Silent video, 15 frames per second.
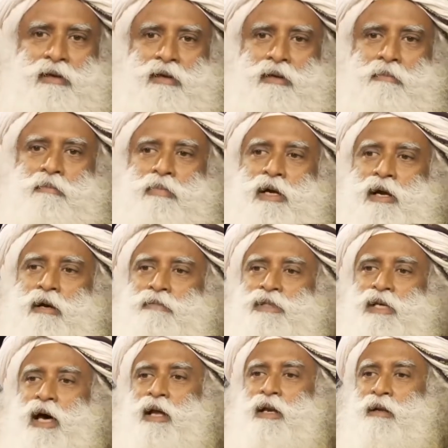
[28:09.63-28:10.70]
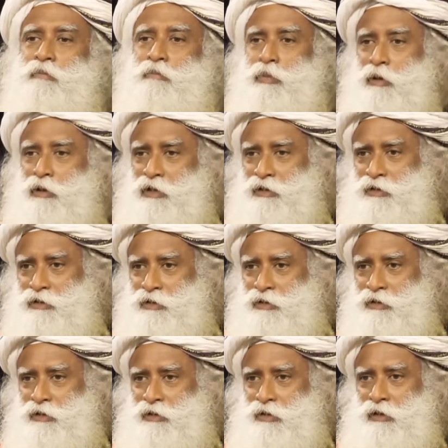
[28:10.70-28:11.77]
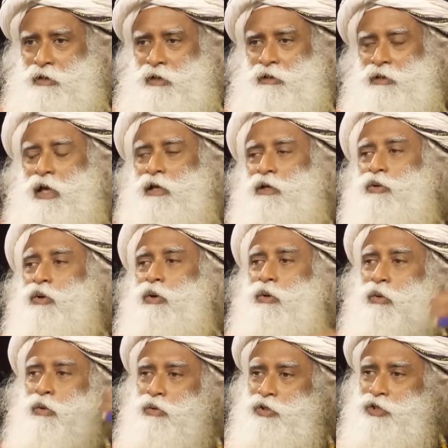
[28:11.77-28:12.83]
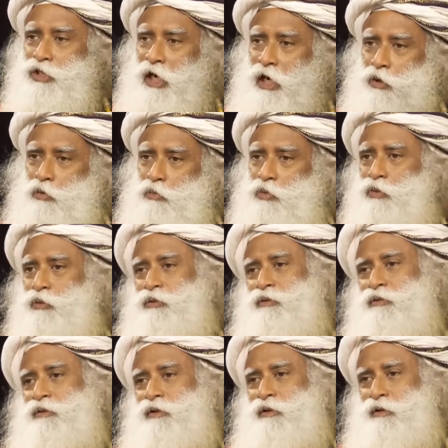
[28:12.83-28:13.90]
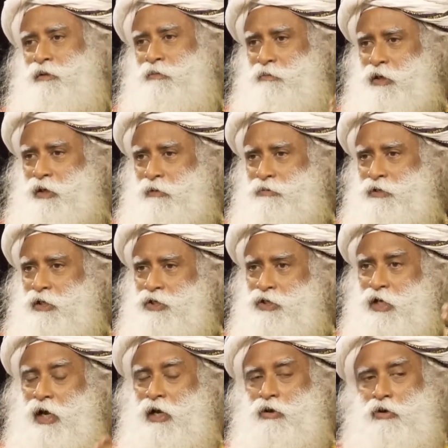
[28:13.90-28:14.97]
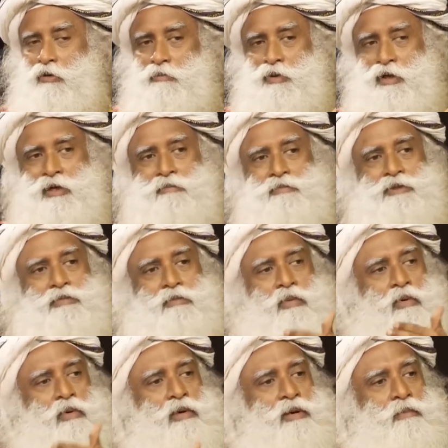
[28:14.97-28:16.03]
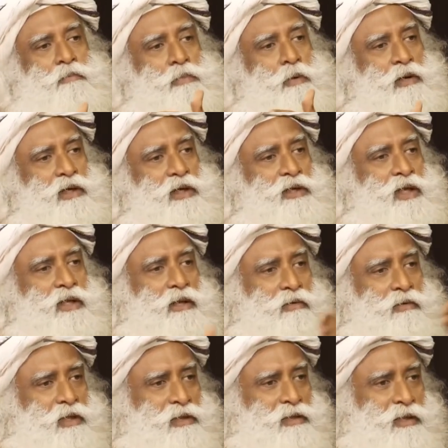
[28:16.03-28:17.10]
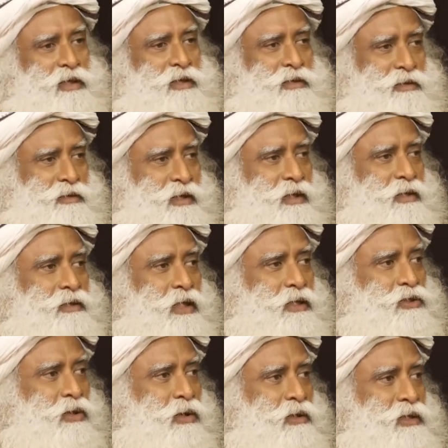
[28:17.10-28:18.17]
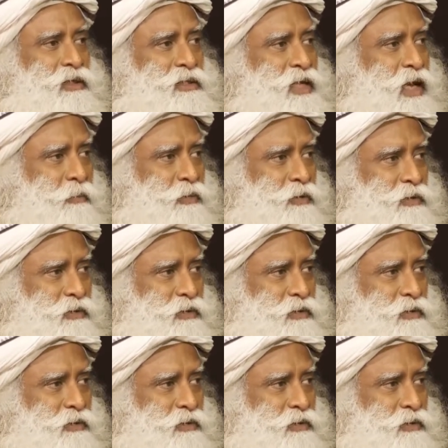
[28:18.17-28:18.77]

becomes unimportant, that your own shadow bull becomes… a shadow becomes more important than the real thing, that's all that's happened.